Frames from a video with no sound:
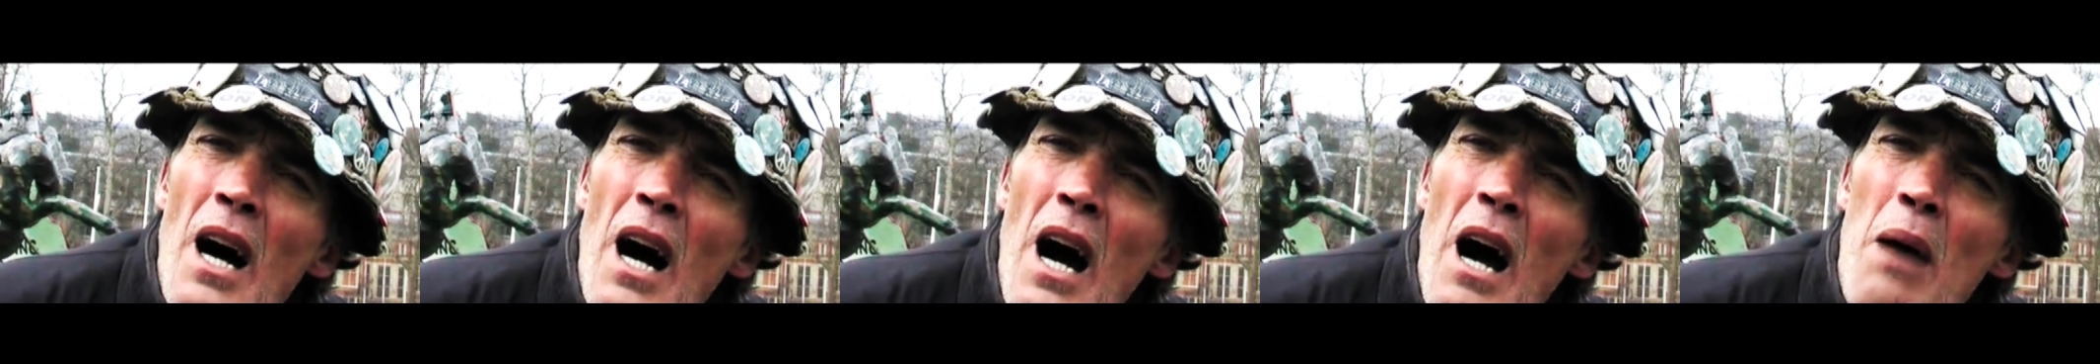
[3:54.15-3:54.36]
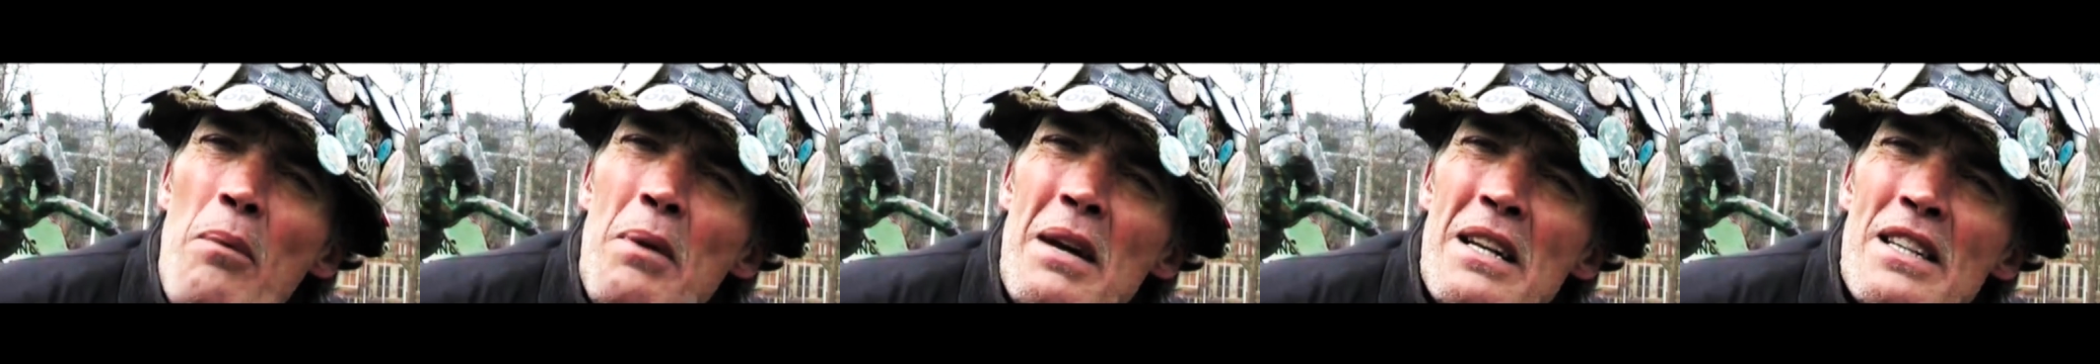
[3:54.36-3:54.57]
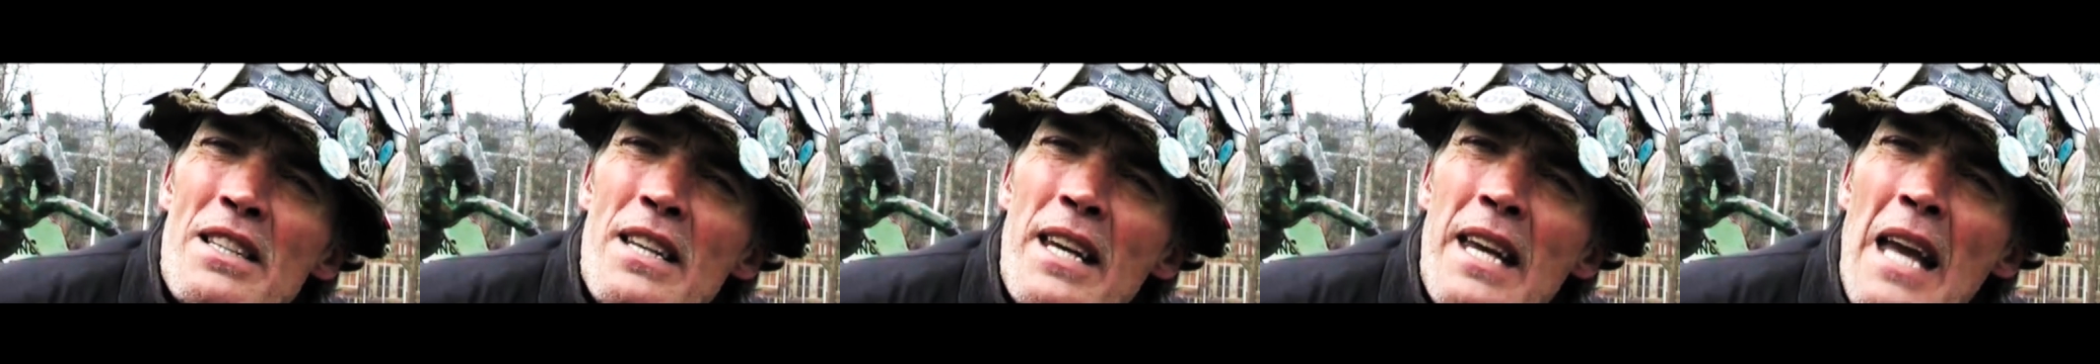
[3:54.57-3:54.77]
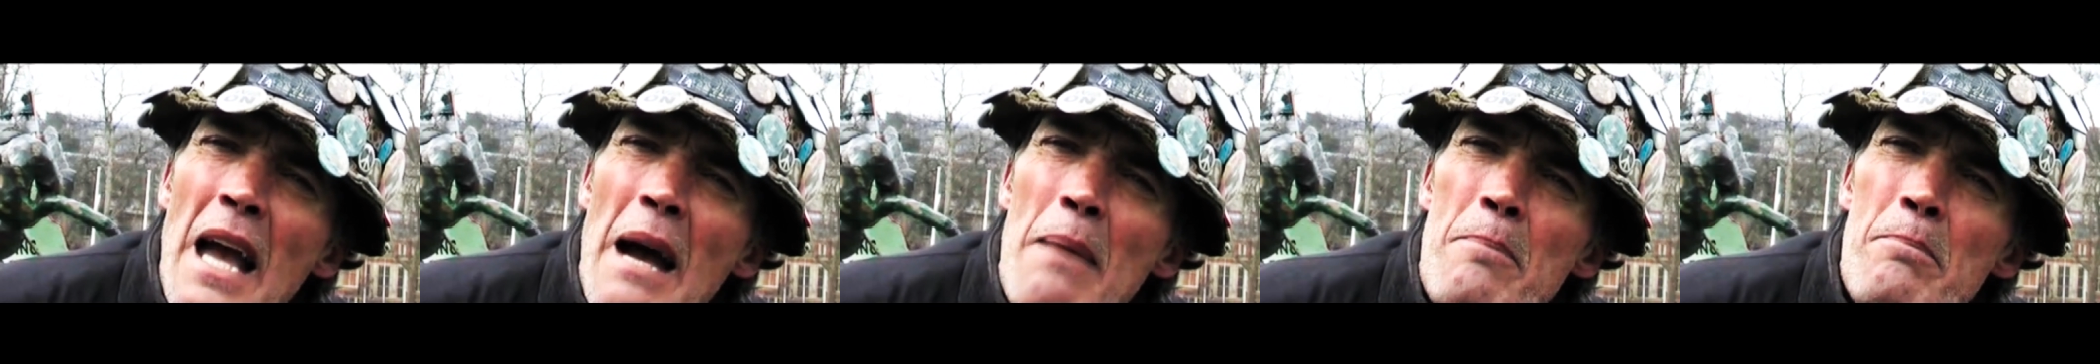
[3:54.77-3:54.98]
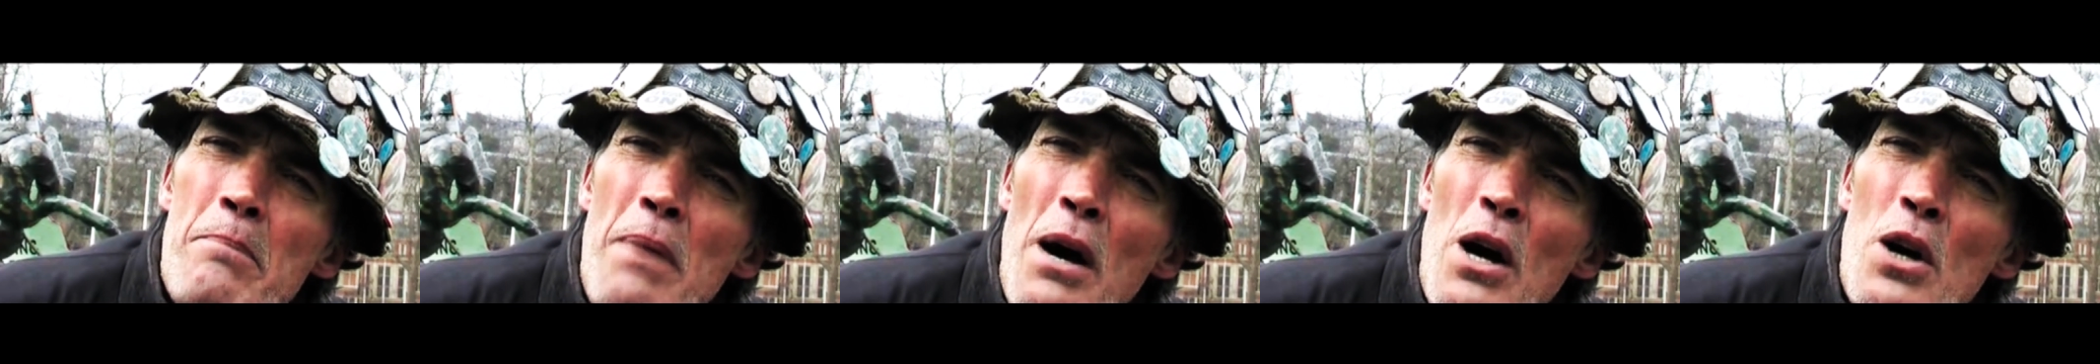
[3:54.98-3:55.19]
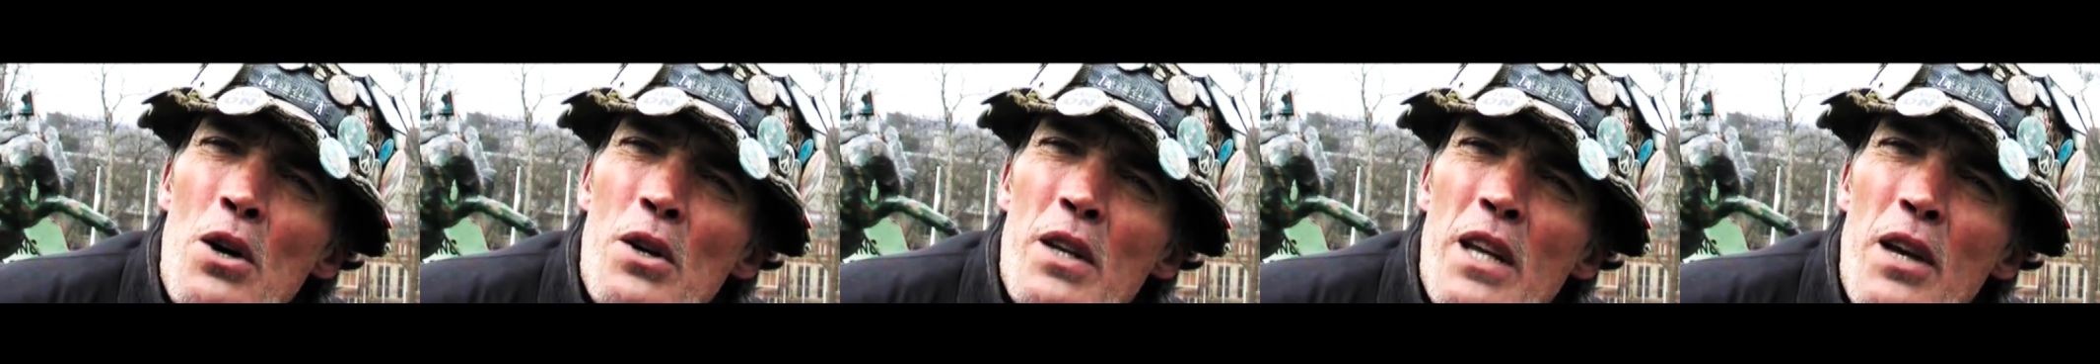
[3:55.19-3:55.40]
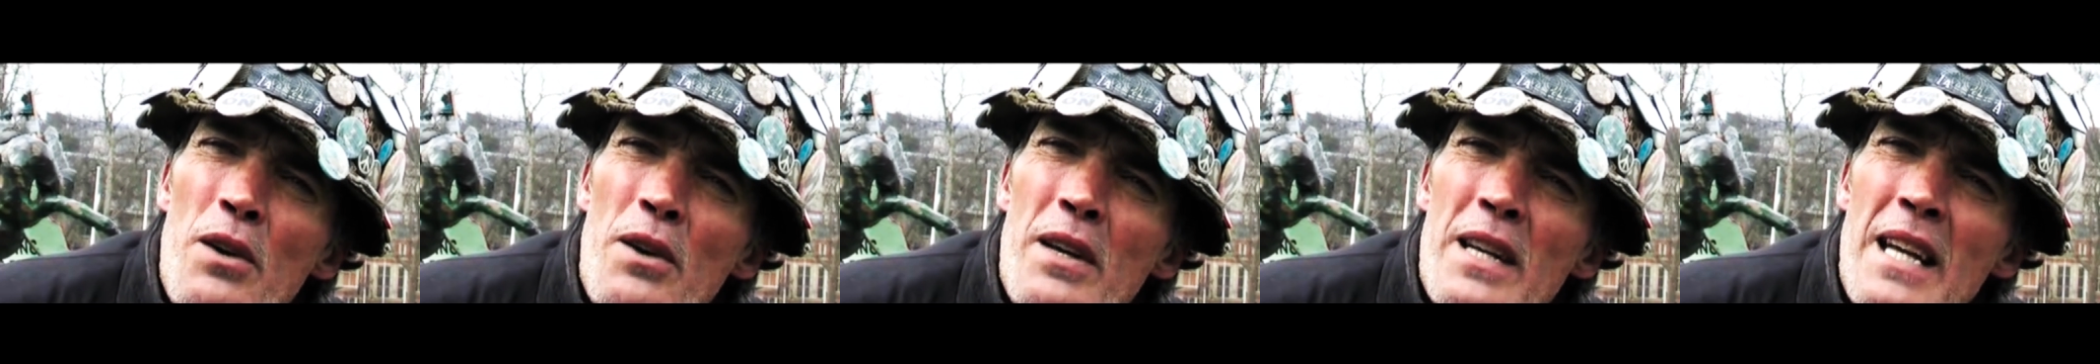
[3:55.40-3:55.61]
I went to
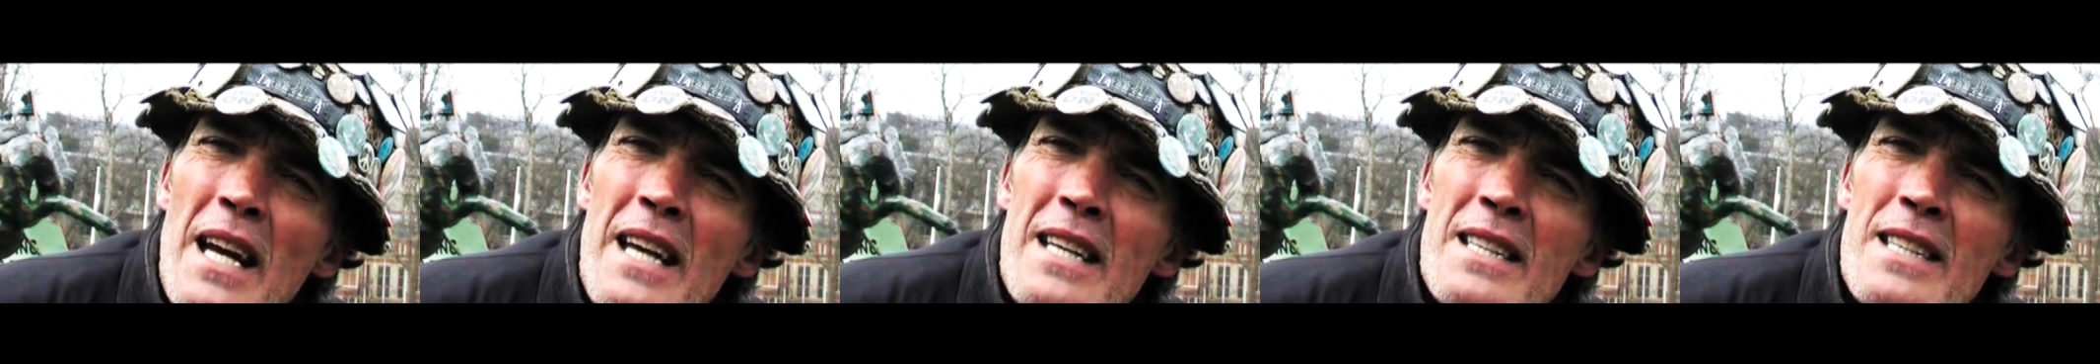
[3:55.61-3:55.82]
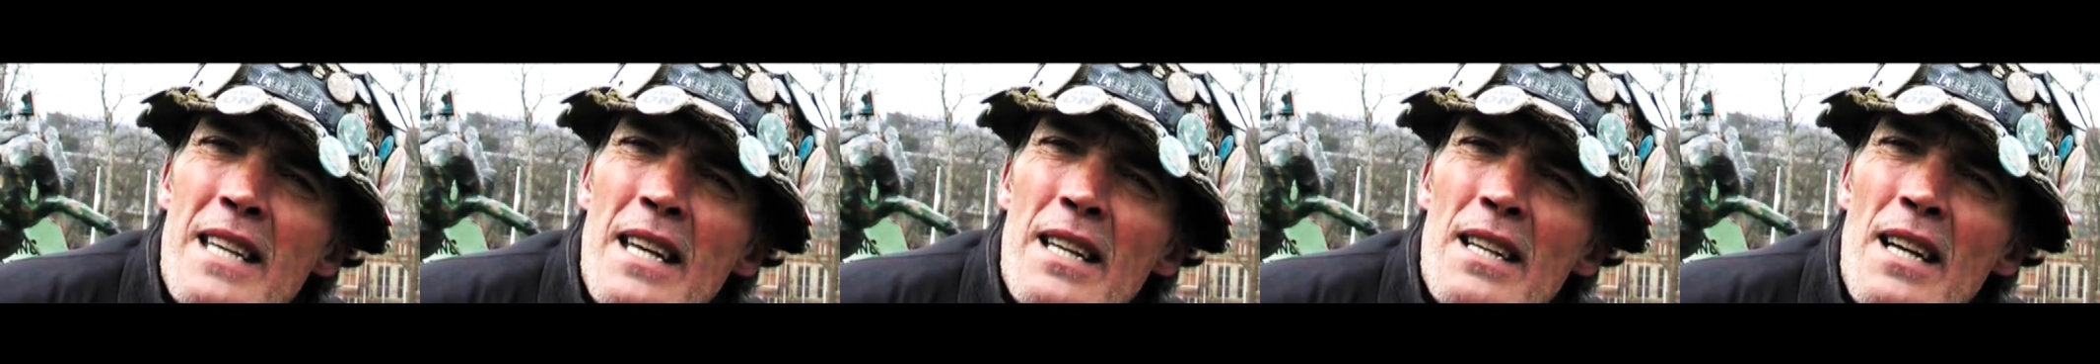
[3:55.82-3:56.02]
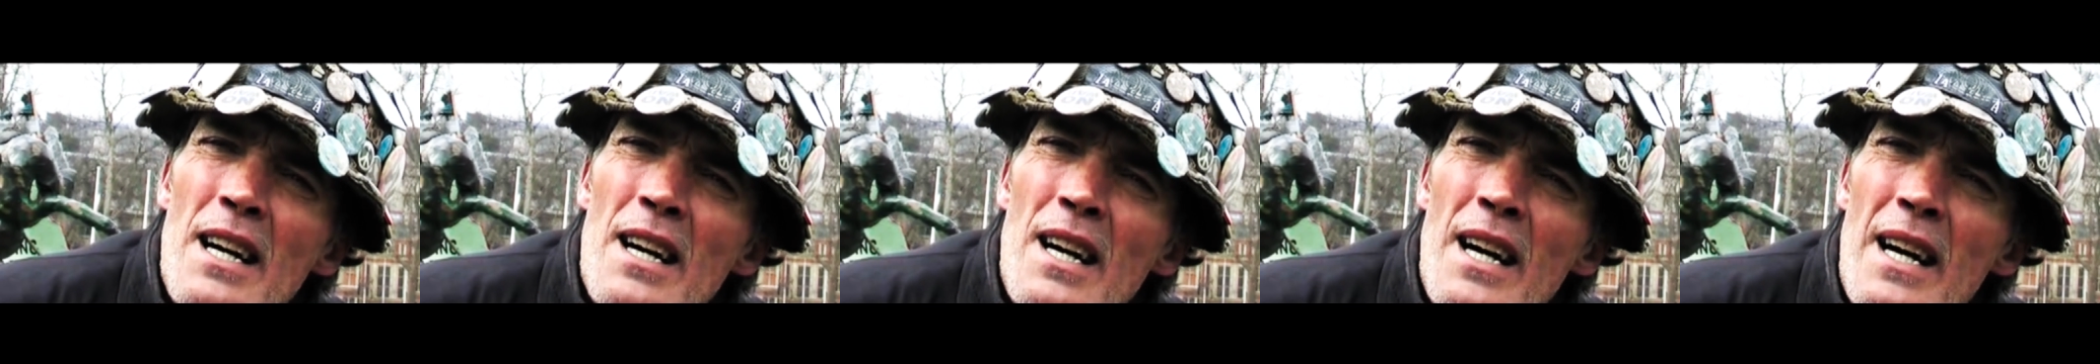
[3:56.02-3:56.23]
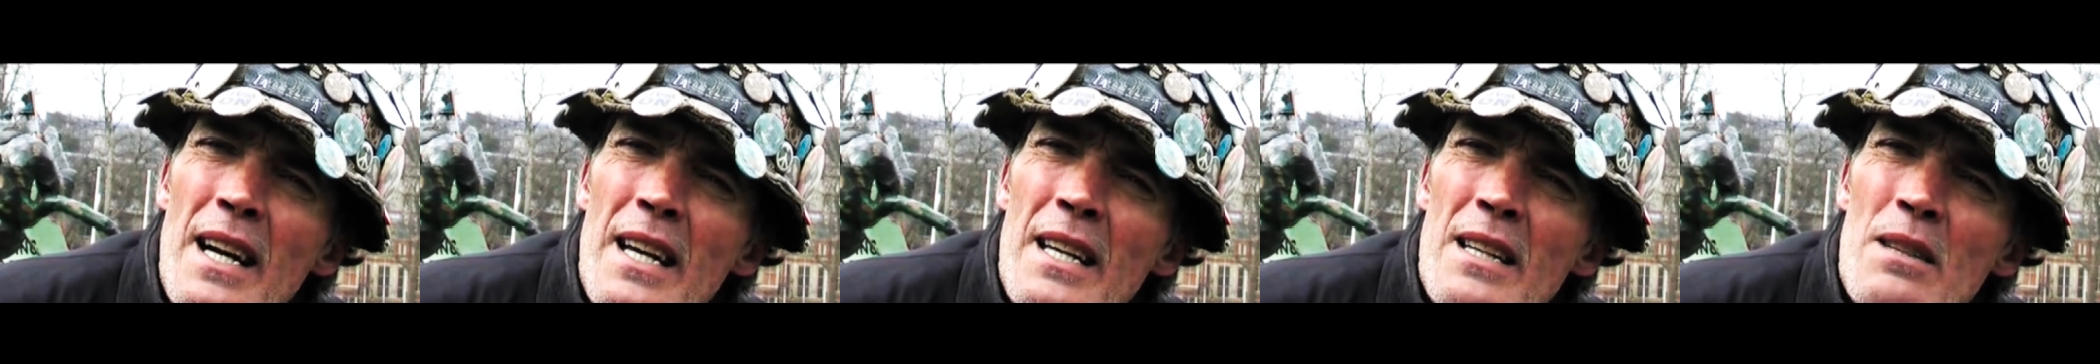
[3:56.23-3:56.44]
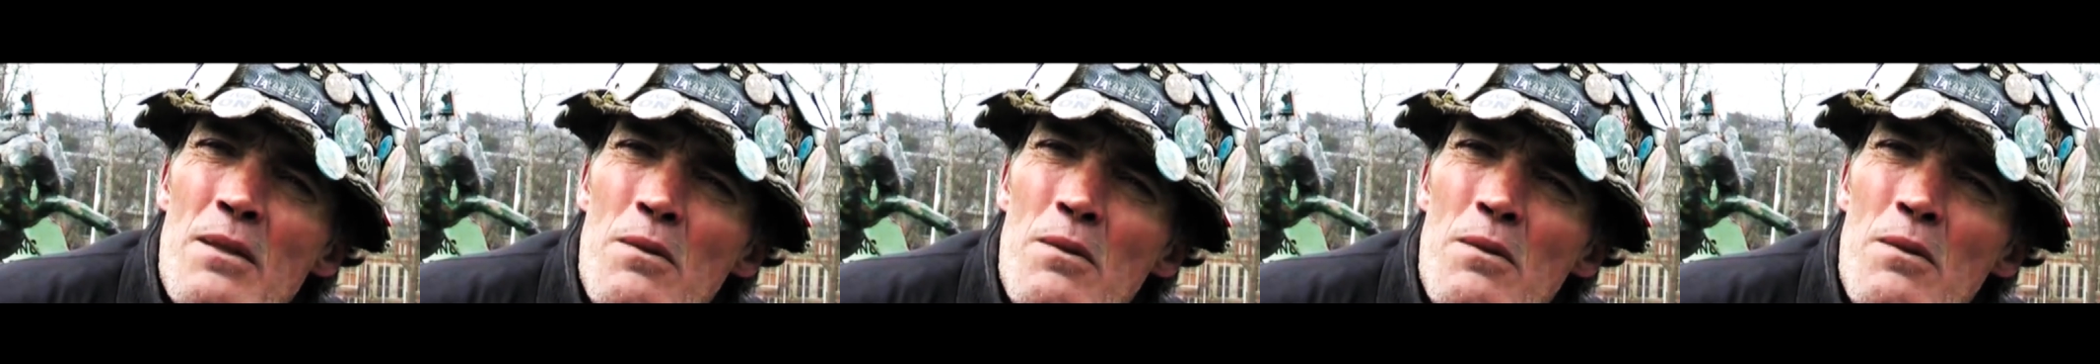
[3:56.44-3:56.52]
Cambodia in '89